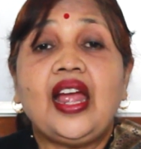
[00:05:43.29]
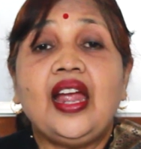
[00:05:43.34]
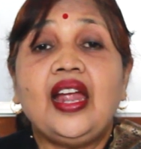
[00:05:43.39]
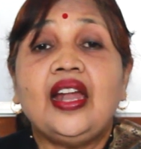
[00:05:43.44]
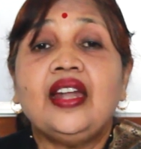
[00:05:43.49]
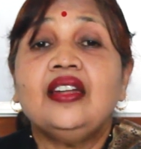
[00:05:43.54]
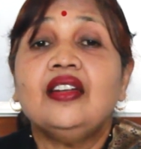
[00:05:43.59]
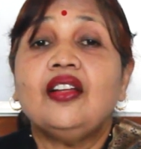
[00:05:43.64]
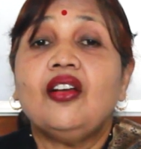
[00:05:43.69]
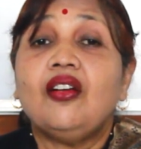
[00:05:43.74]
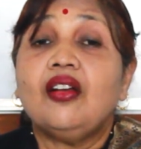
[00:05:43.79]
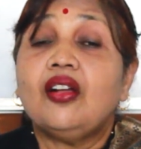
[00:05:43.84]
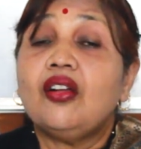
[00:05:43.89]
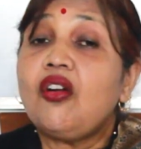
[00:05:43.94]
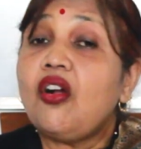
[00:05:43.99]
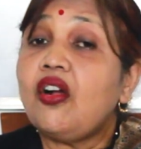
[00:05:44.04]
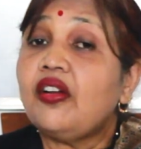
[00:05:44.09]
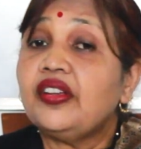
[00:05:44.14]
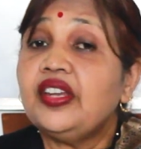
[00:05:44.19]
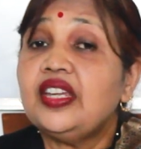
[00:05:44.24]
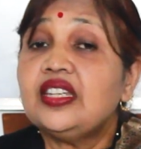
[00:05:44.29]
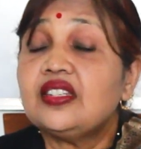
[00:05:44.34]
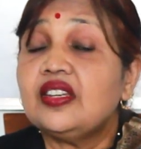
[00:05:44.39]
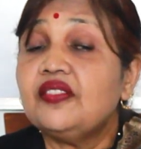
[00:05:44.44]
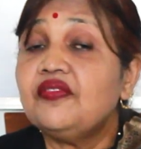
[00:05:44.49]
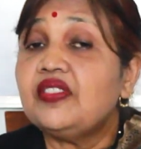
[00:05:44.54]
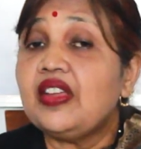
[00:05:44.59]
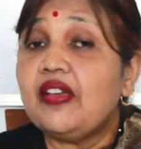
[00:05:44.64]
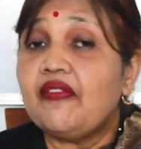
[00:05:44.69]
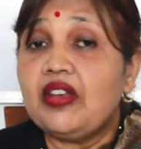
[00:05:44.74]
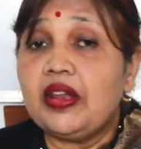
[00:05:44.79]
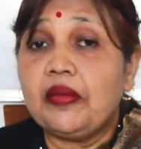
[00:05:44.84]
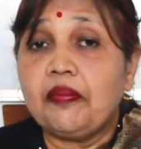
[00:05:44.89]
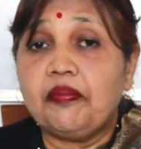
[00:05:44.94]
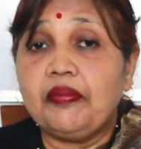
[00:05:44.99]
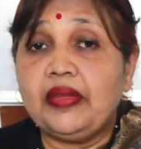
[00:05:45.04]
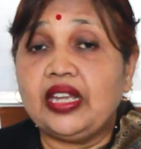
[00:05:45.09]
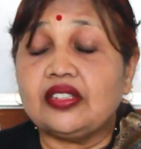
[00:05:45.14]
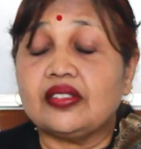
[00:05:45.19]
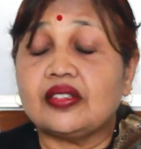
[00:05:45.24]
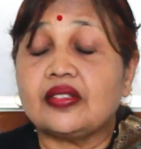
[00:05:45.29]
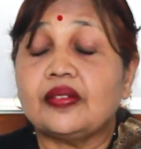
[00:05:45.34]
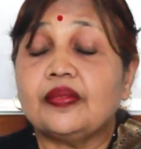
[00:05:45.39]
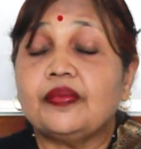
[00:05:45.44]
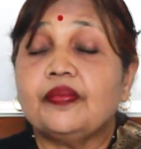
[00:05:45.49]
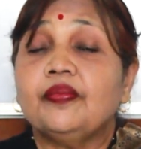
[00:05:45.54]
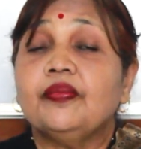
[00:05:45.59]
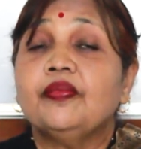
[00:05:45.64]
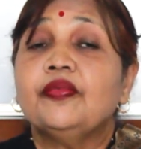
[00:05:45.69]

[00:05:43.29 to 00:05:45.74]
and cognitive development.